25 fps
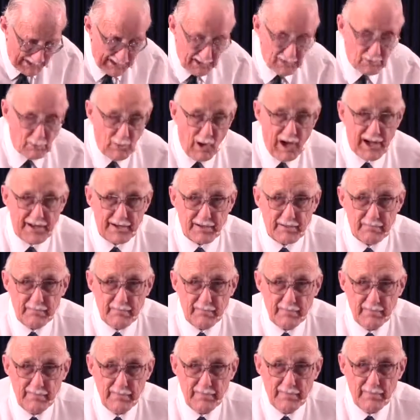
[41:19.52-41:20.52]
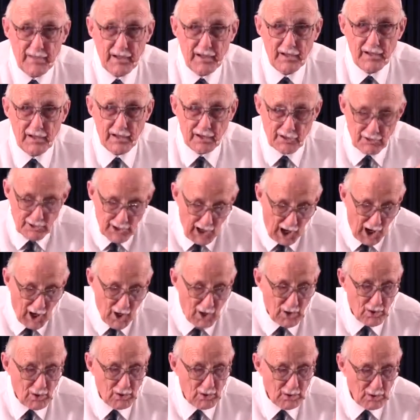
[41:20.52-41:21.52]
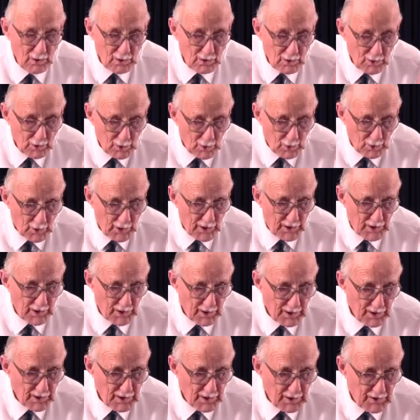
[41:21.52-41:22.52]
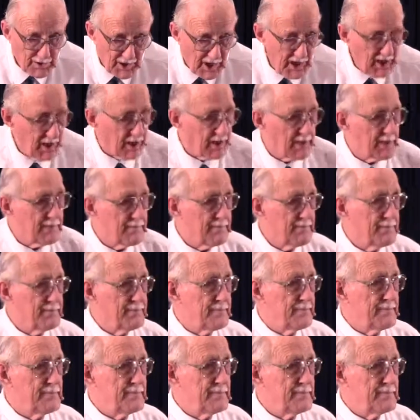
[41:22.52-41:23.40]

dwelleth what? No good thing.